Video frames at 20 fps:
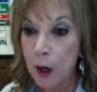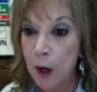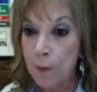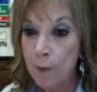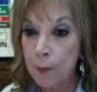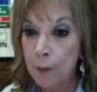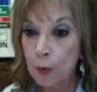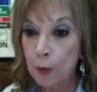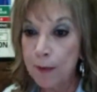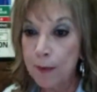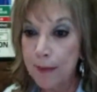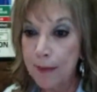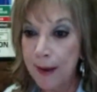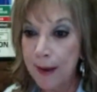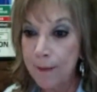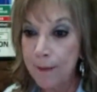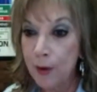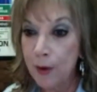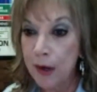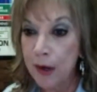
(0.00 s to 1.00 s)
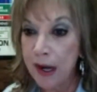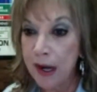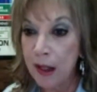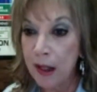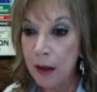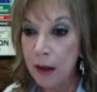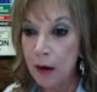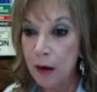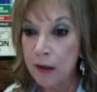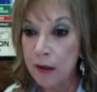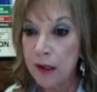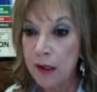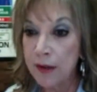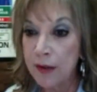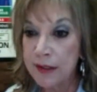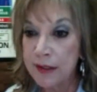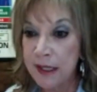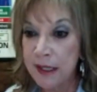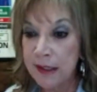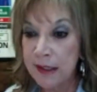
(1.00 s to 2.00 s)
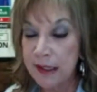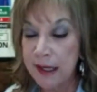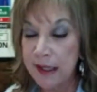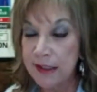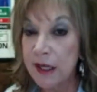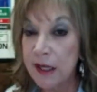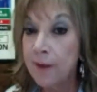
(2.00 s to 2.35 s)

remember and learn the techniques?